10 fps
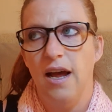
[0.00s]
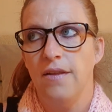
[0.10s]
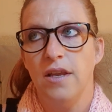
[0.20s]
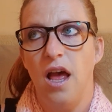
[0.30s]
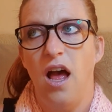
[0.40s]

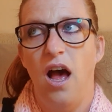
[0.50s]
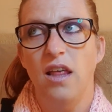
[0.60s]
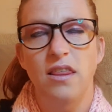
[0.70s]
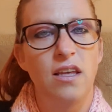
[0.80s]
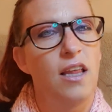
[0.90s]
and I
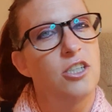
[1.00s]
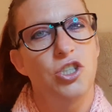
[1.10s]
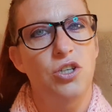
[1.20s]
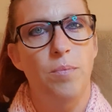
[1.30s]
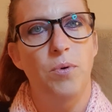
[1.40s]
think they
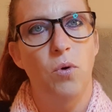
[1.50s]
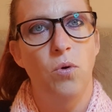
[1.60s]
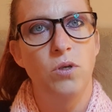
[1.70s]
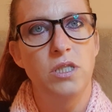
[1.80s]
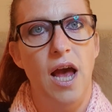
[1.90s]
just got bored